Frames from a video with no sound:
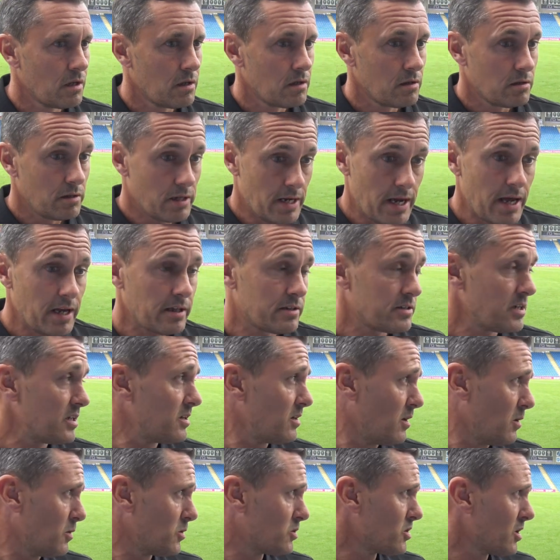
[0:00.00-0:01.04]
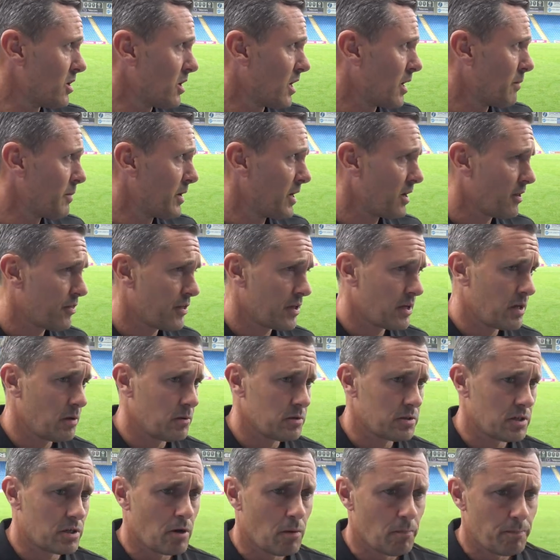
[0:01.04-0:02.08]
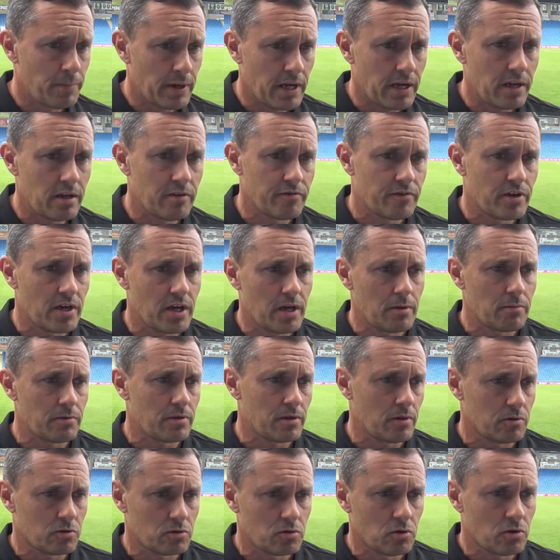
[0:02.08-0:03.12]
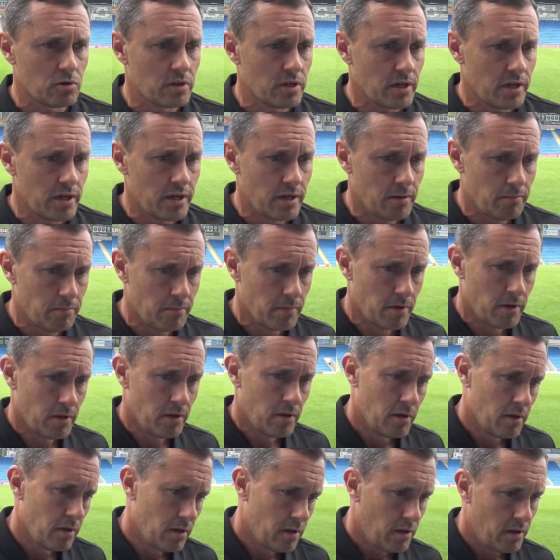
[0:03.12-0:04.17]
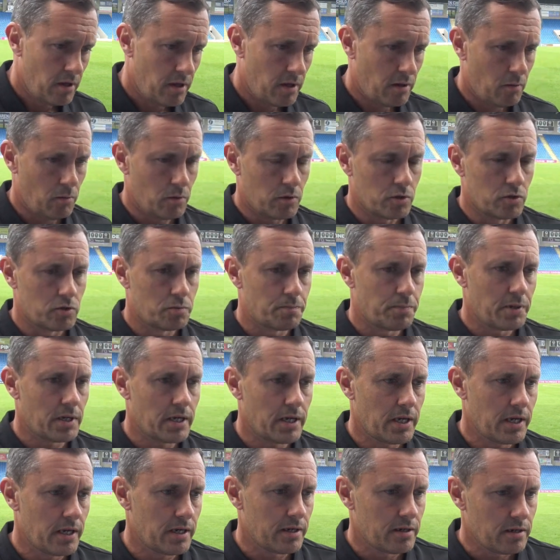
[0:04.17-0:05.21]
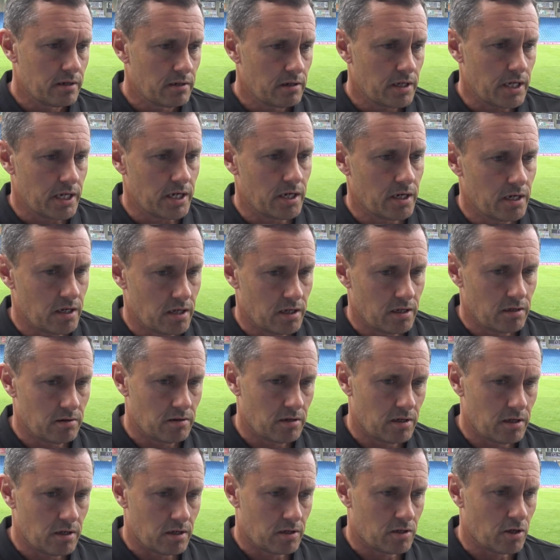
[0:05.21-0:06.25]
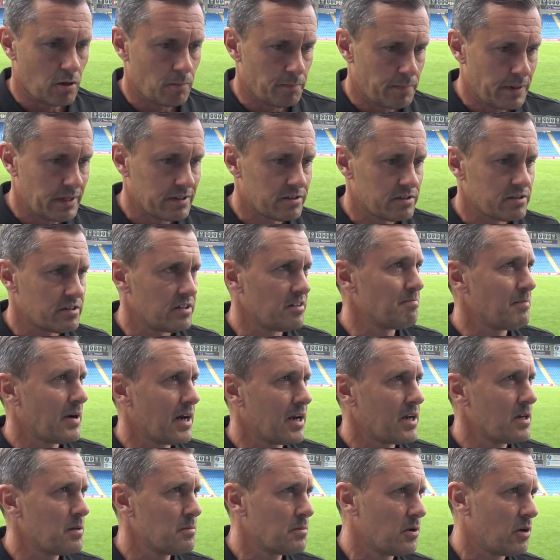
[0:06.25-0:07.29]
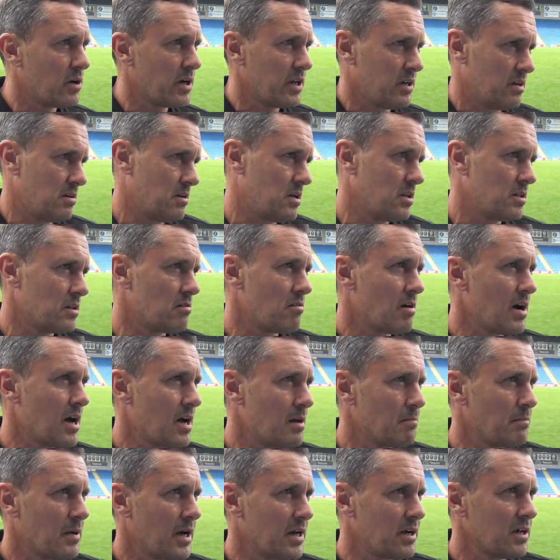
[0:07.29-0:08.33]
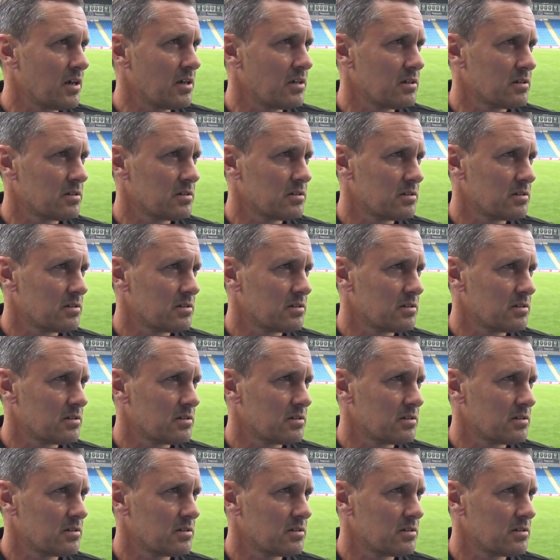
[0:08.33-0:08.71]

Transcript: Yeah, it is. I think it was a competitive game. I think it was a good game. It was played in a competitive manner, but in the right manner.